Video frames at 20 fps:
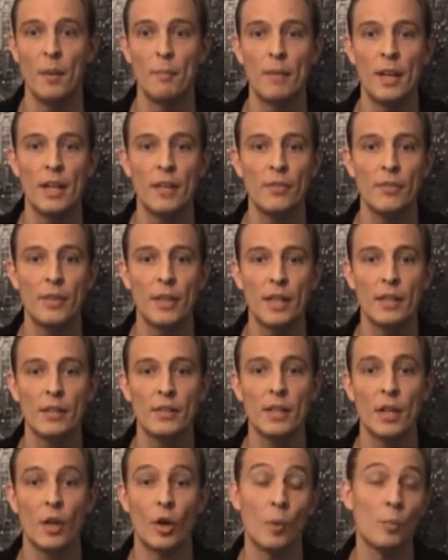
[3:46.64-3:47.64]
Many
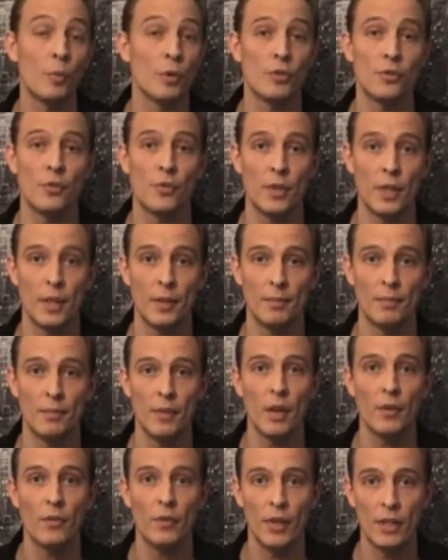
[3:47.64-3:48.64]
things are almost free,
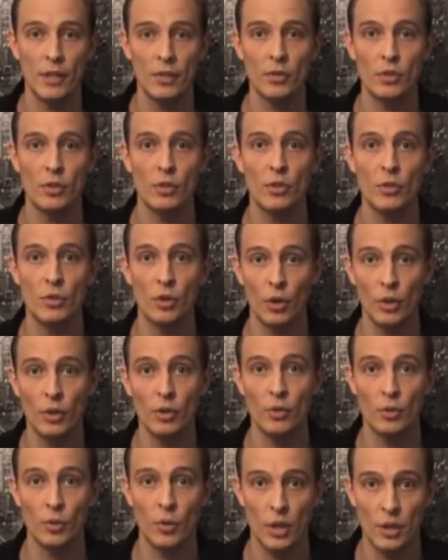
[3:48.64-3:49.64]
for instance
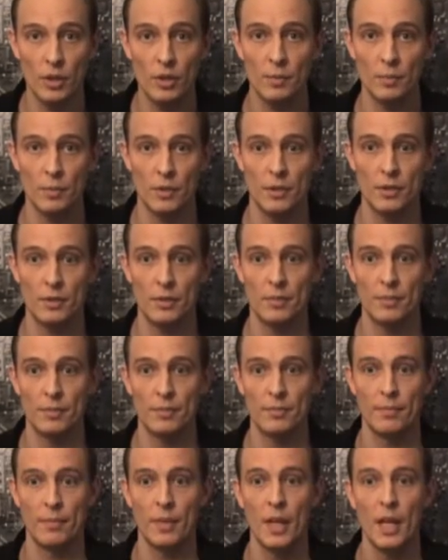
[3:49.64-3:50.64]
talking to customers.
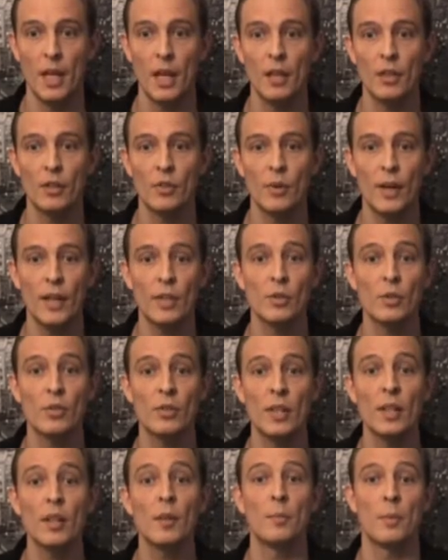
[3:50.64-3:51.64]
Try to
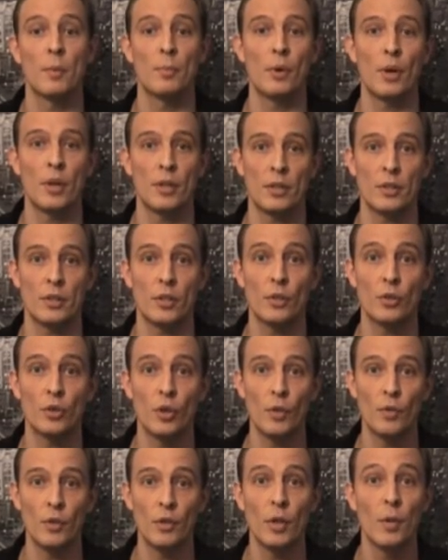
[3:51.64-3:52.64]
sell them the product or
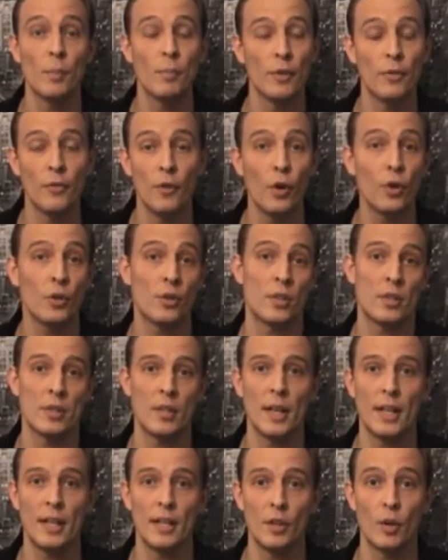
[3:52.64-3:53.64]
service before you
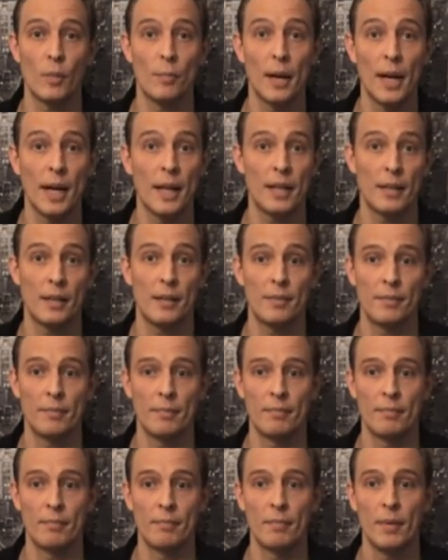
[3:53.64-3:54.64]
design it or buy it.
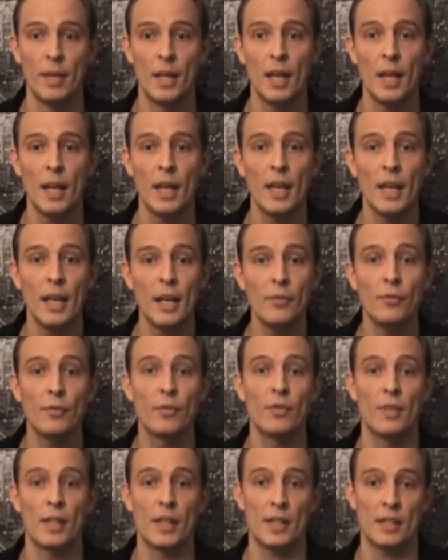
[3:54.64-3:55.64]

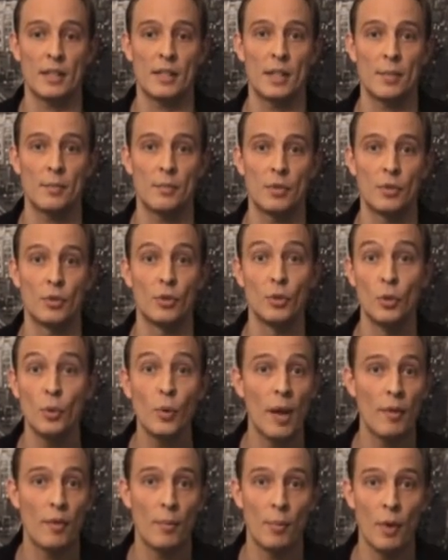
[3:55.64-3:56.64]
If they accept, you
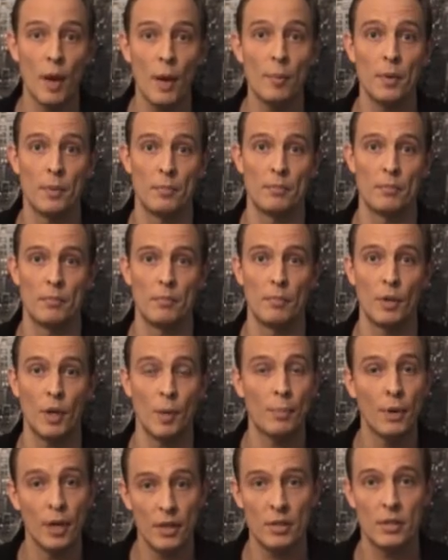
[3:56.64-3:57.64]
do have a problem, but
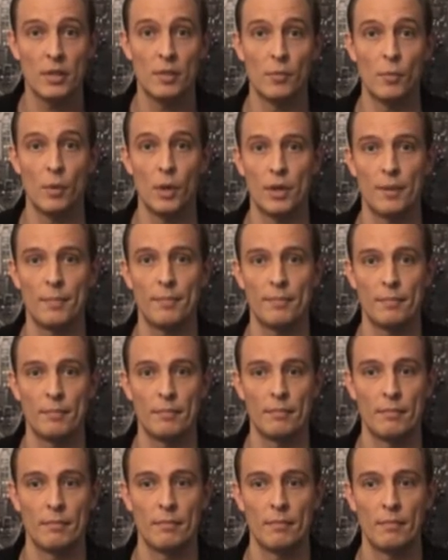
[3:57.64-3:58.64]
a positive one,
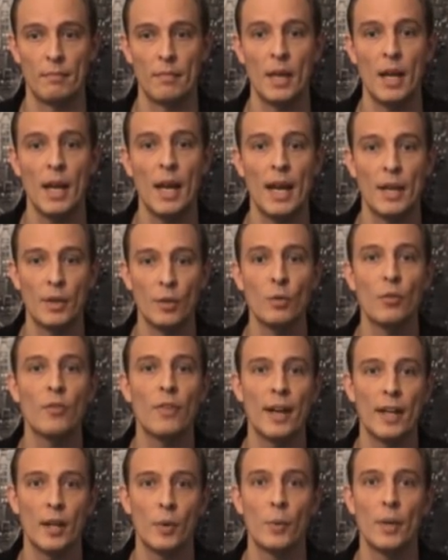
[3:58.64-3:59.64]
and you'll
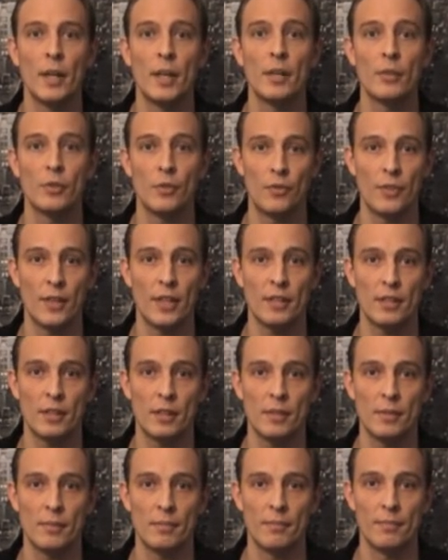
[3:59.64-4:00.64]
find a way to fix
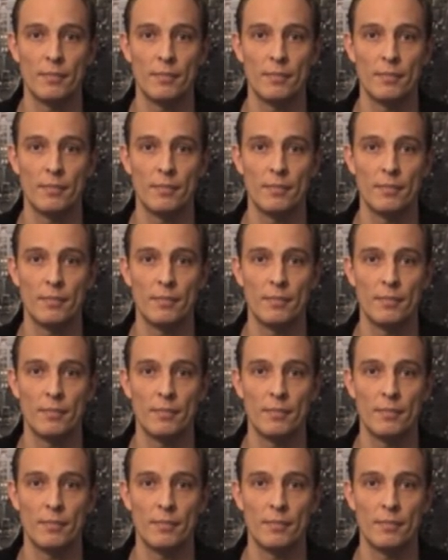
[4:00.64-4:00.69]
it.